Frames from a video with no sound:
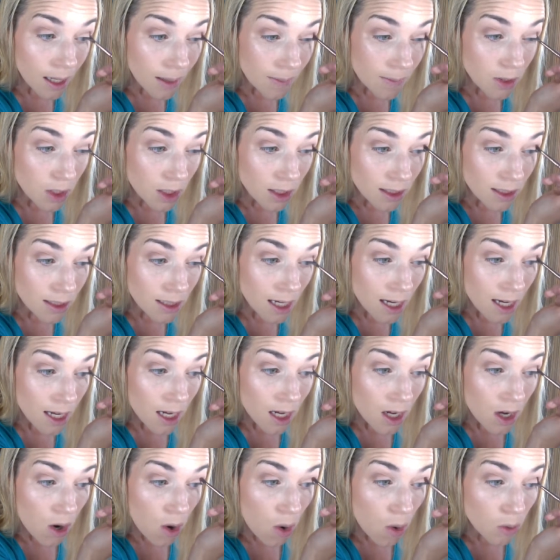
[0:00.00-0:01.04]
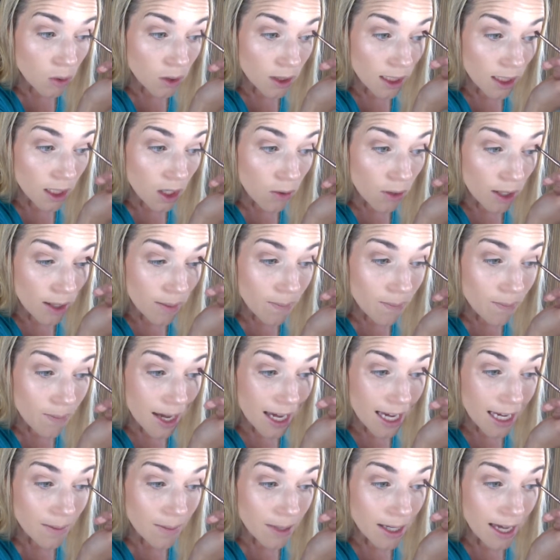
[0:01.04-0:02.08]
I'm just only going
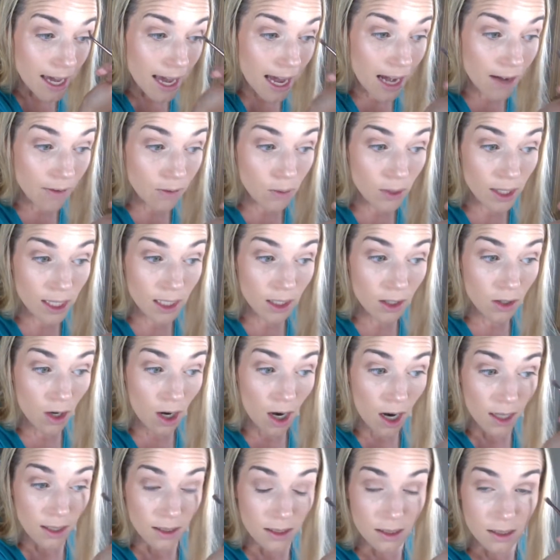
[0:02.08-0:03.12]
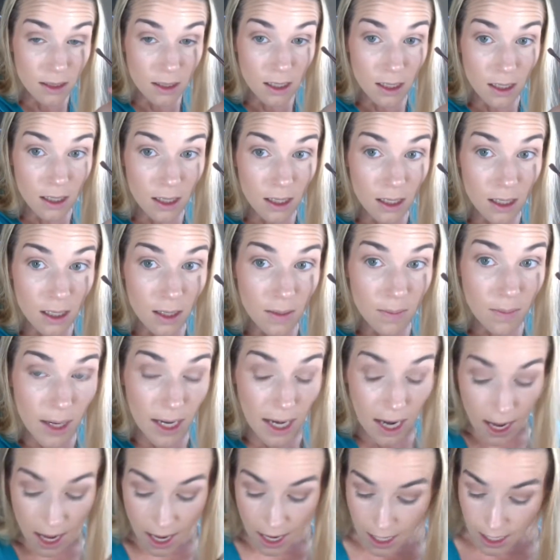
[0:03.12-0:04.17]
maybe halfway across
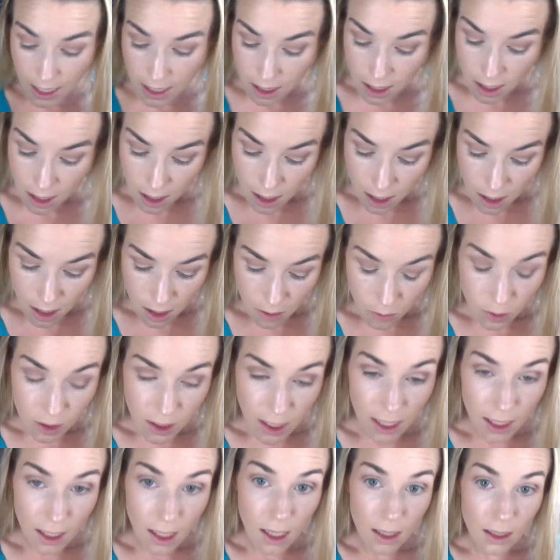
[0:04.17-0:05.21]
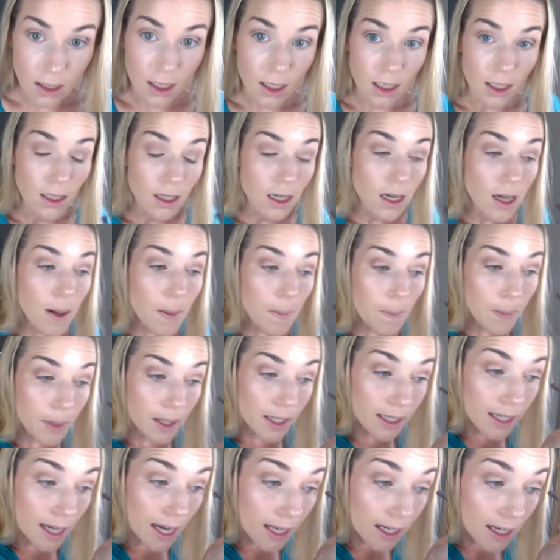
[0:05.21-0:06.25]
my eye with that color, but
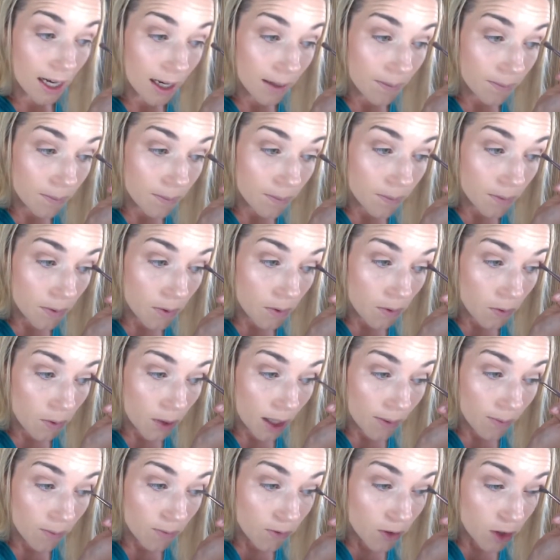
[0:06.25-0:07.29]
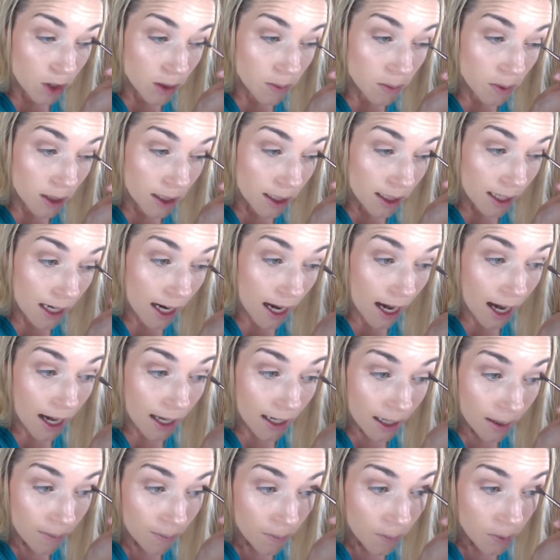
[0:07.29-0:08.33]
again, when I'm first putting it on,
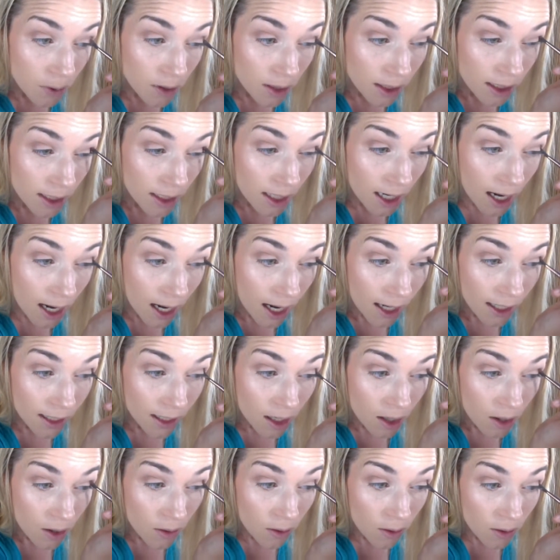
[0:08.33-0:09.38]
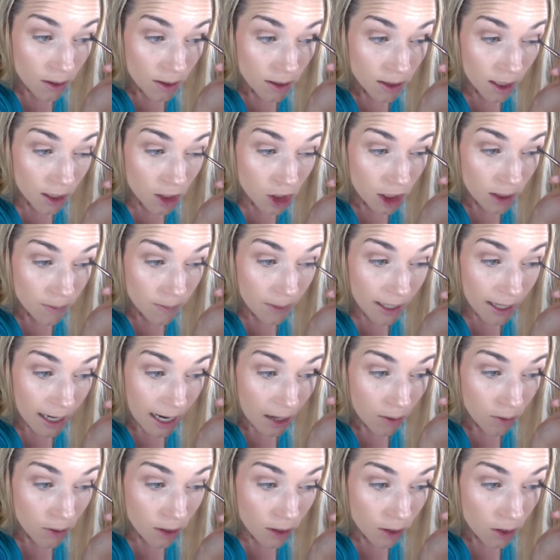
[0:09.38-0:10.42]
I'm putting it on, touching my
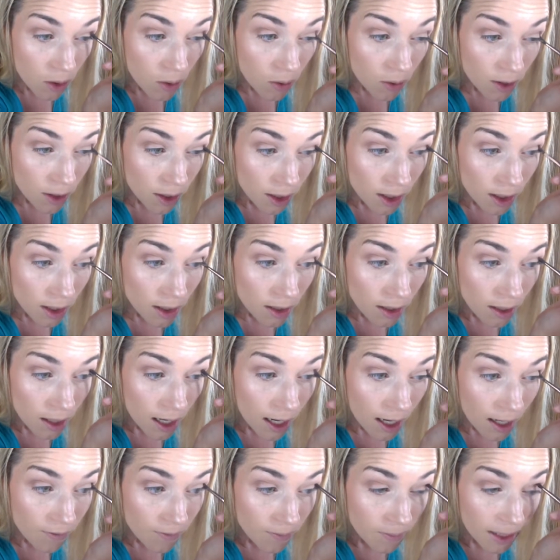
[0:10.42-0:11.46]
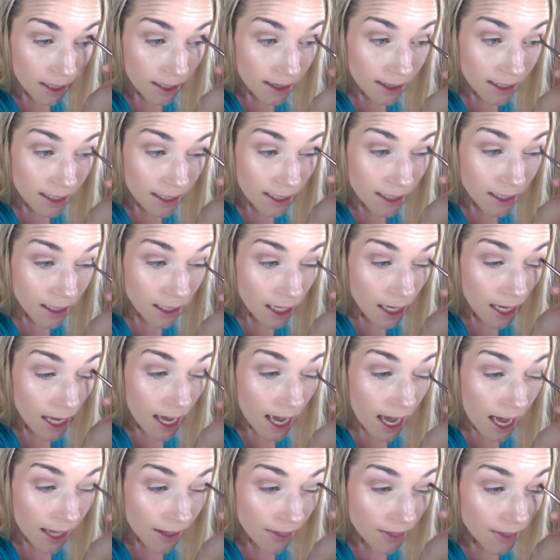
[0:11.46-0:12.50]
outer corner of my lid,
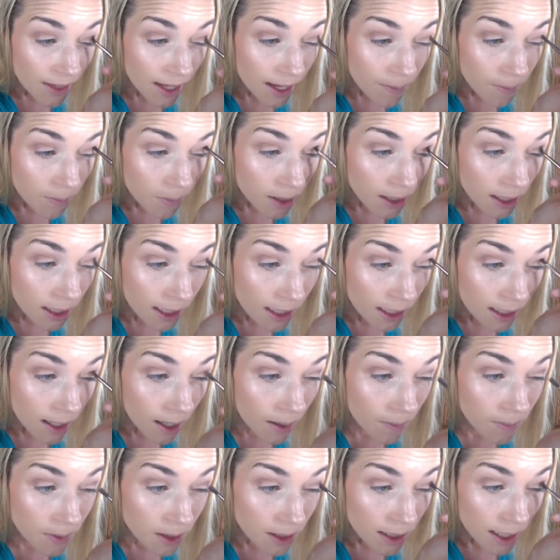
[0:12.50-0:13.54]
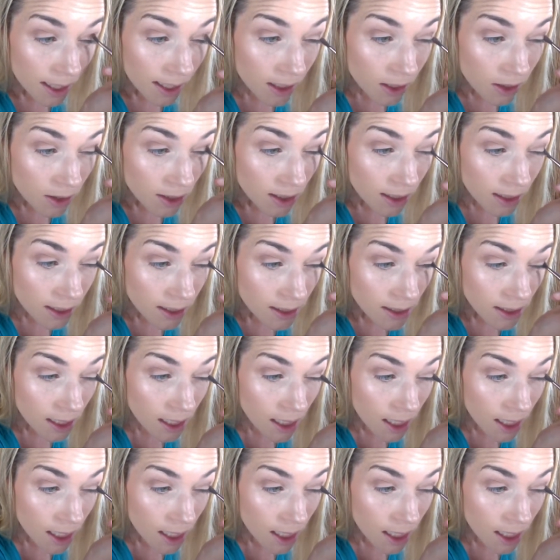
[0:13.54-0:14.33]
and then bringing it up to that crease.